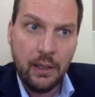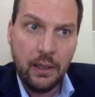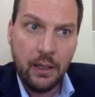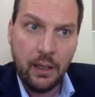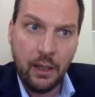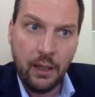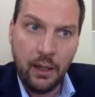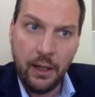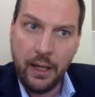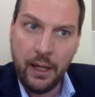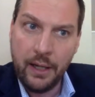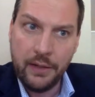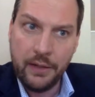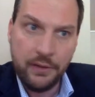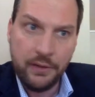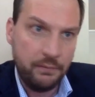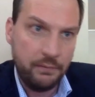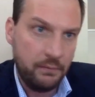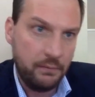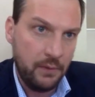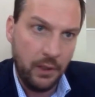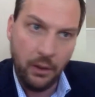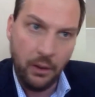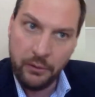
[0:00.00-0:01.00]
has
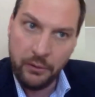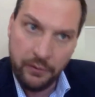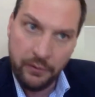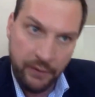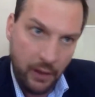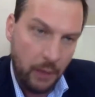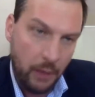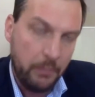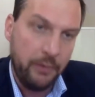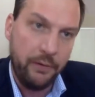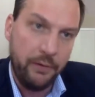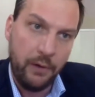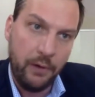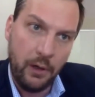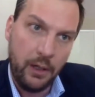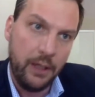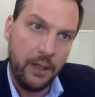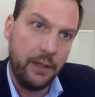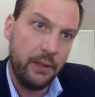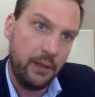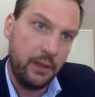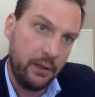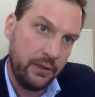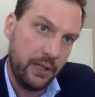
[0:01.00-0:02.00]
developed a
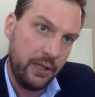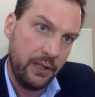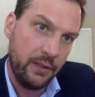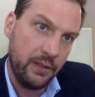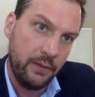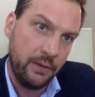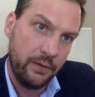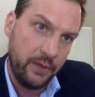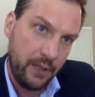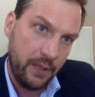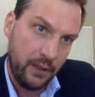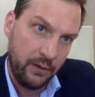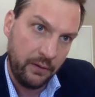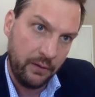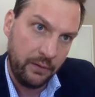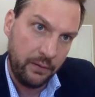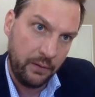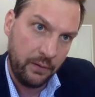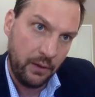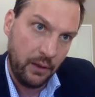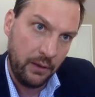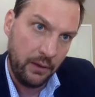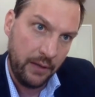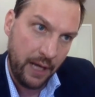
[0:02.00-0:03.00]
very extensive set of
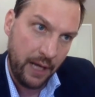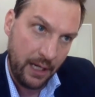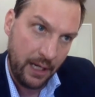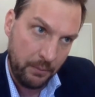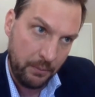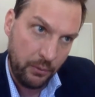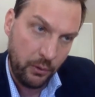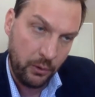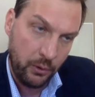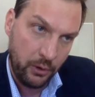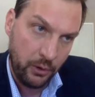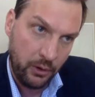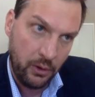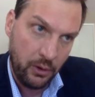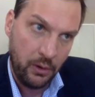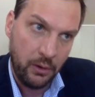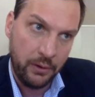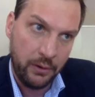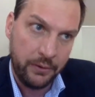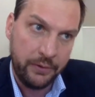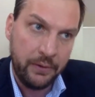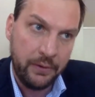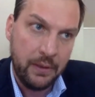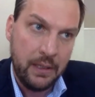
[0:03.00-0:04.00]
data
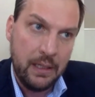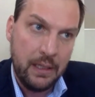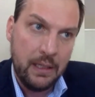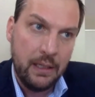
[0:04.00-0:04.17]
protocols